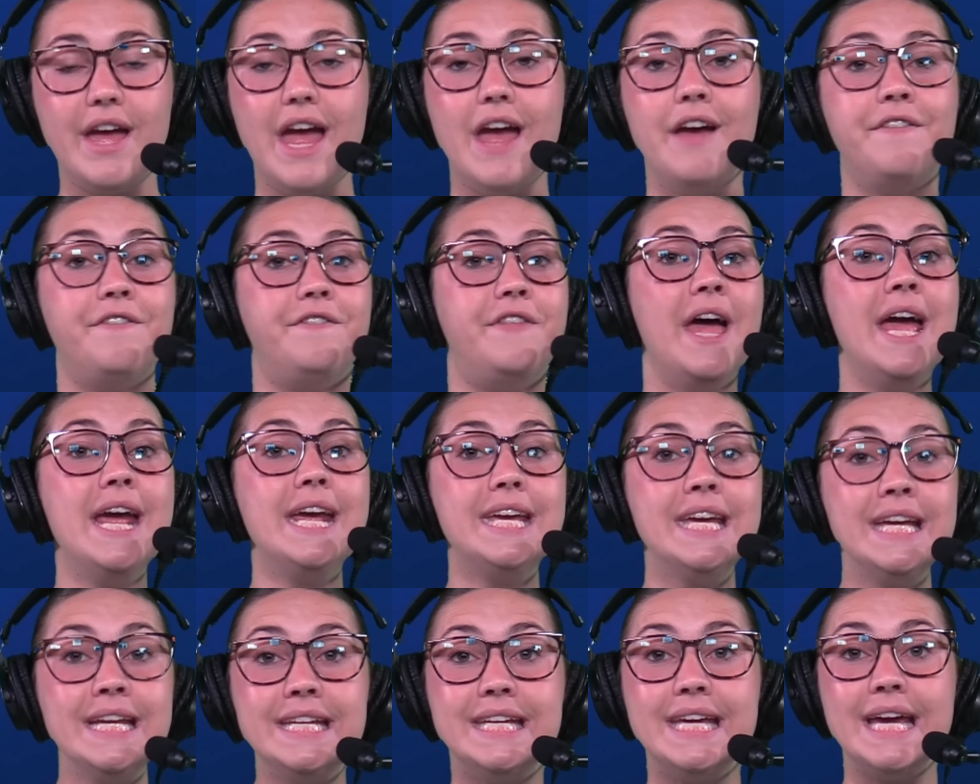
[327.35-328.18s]
If they
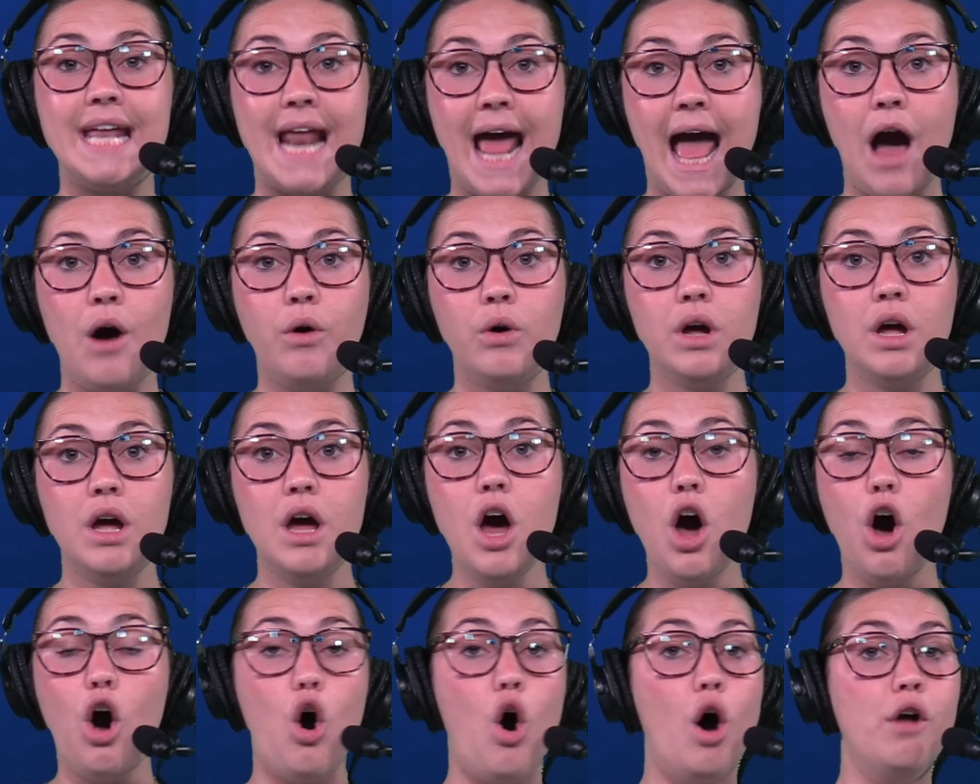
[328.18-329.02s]
can get out
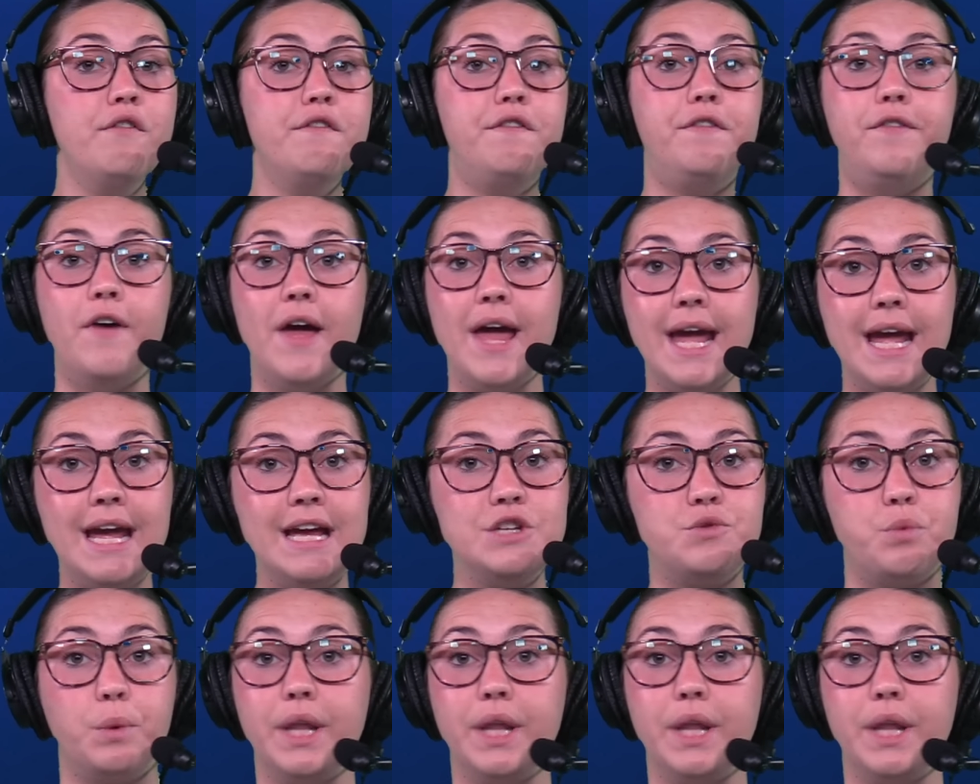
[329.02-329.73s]
unfazed